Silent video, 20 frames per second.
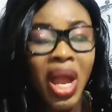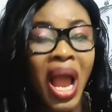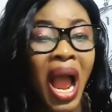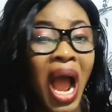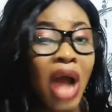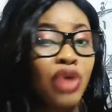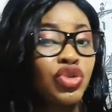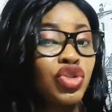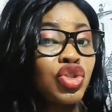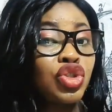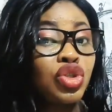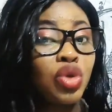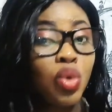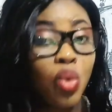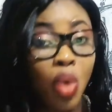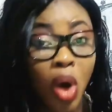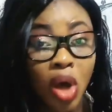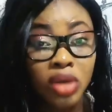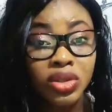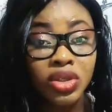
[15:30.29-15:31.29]
I'll still
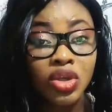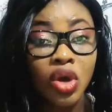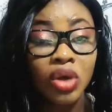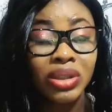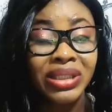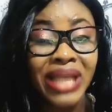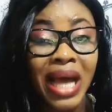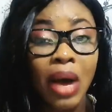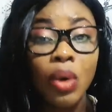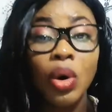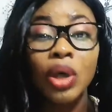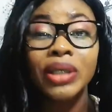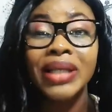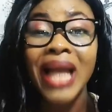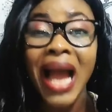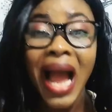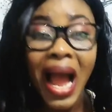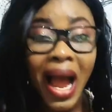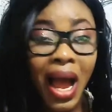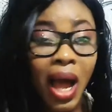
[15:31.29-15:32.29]
work on that one,
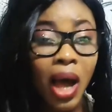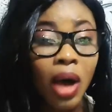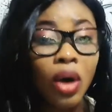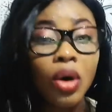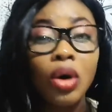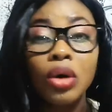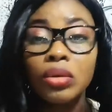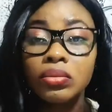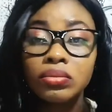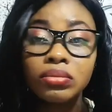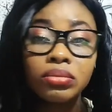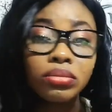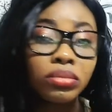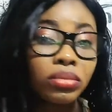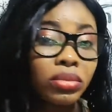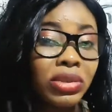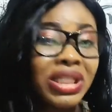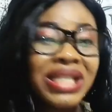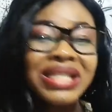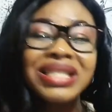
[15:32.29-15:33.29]
how
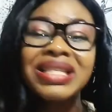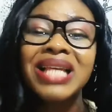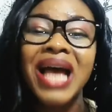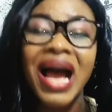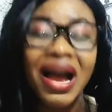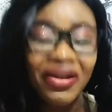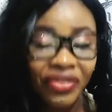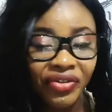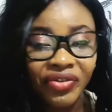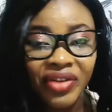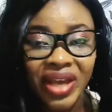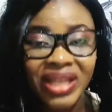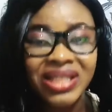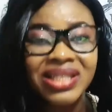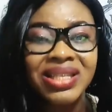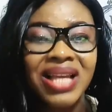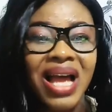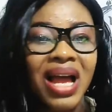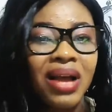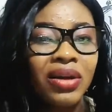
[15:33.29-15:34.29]
it
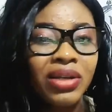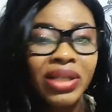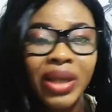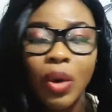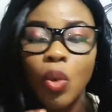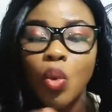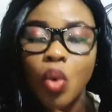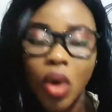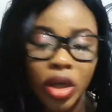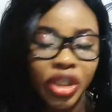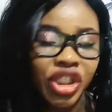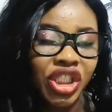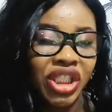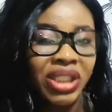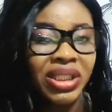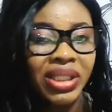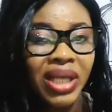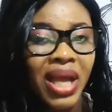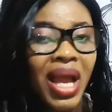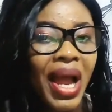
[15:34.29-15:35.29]
affects the
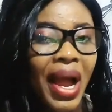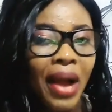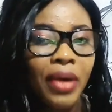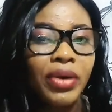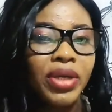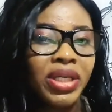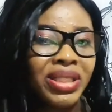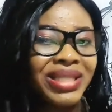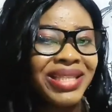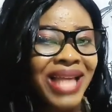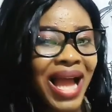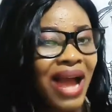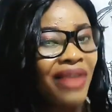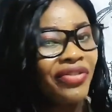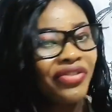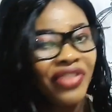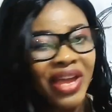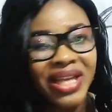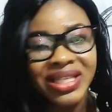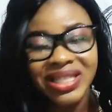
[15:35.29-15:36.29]
watching, how it
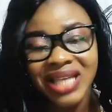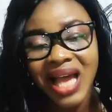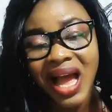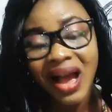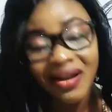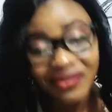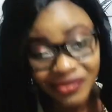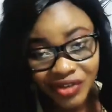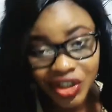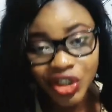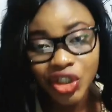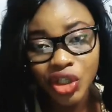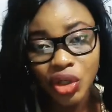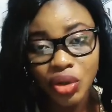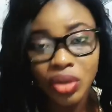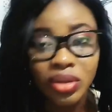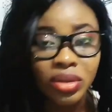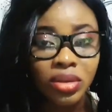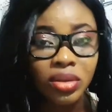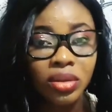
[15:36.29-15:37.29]
affects our
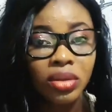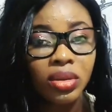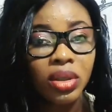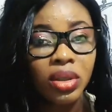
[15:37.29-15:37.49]
videos.